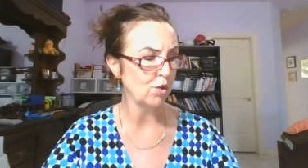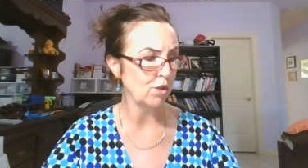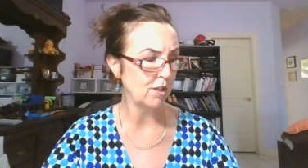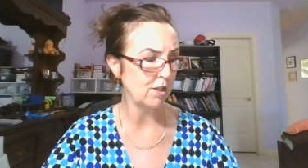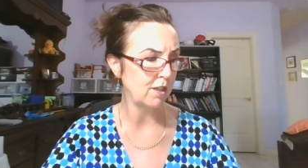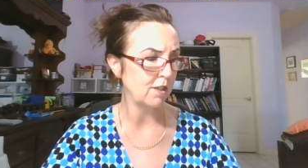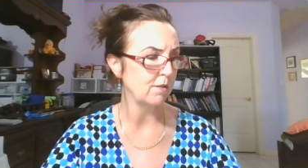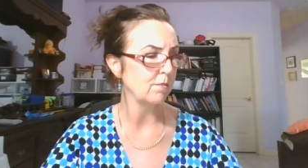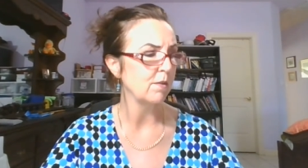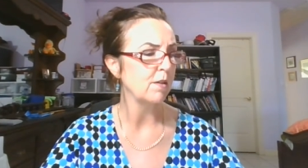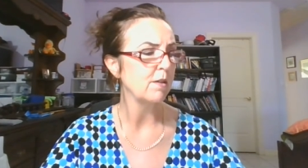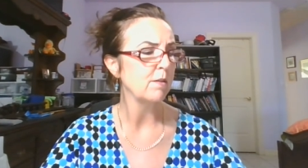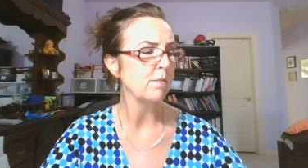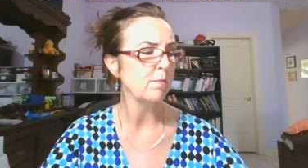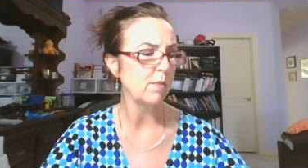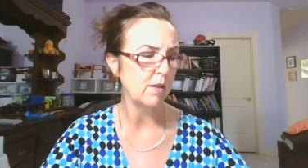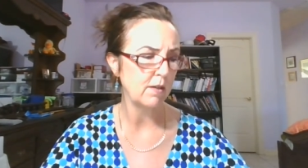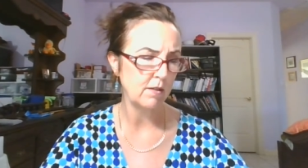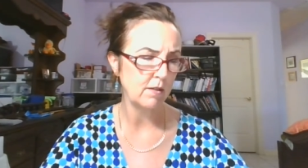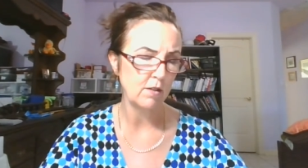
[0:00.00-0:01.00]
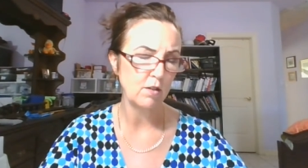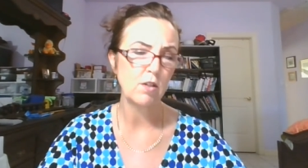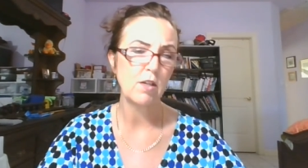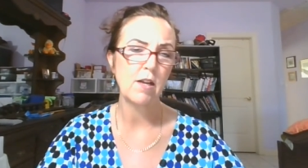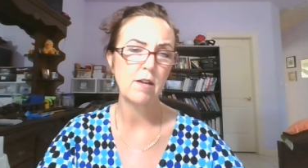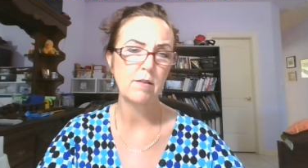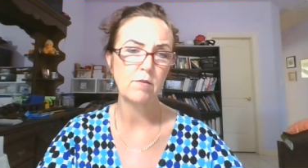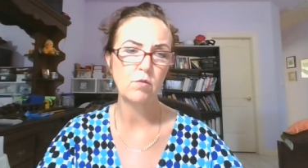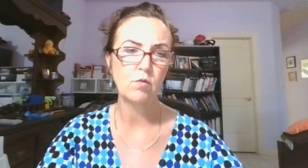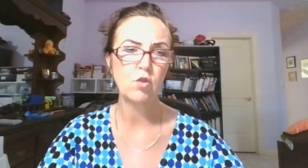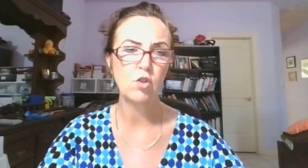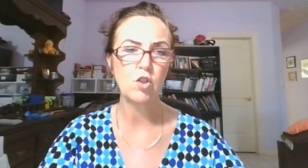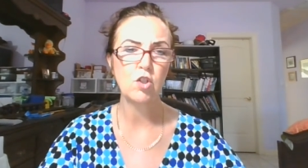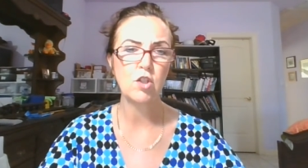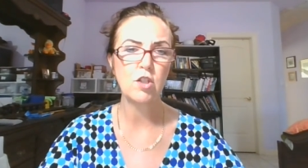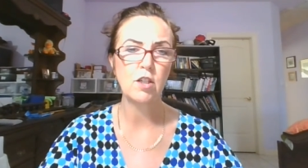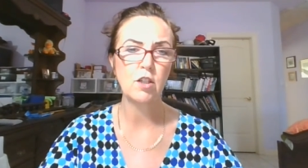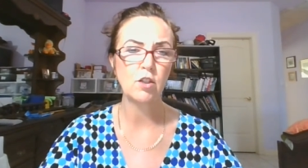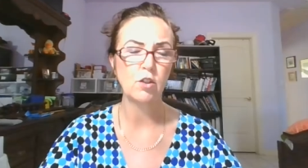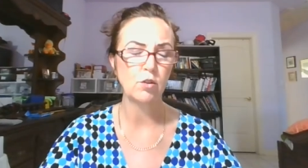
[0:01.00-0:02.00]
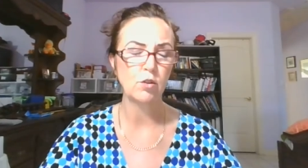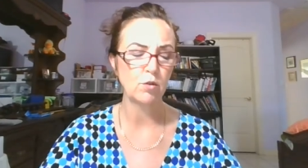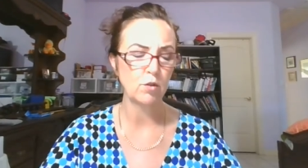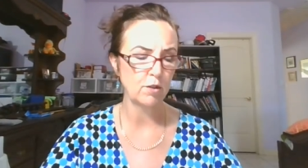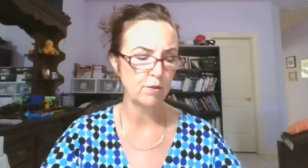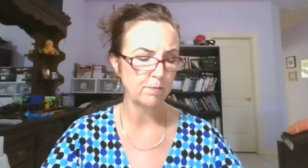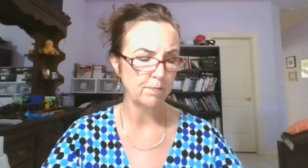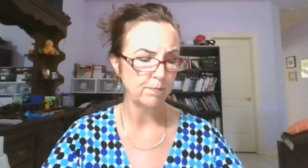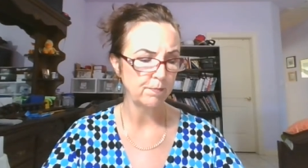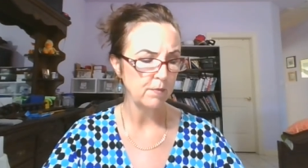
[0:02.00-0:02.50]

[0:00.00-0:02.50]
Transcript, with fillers: seat. But yeah, she's going to lose.